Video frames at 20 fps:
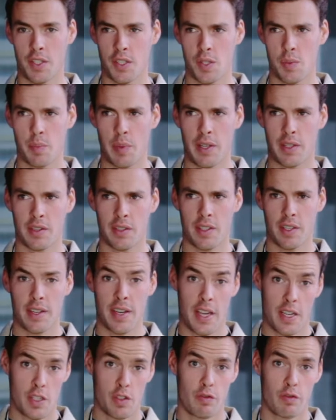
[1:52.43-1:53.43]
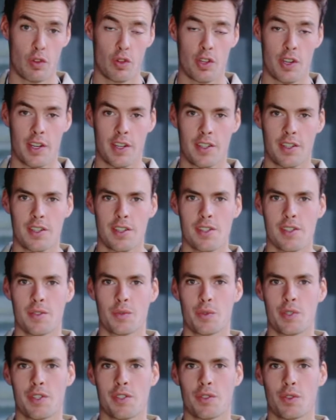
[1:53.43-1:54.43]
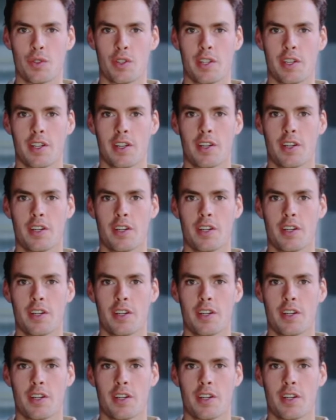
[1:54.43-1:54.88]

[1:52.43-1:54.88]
and spent the next four years restoring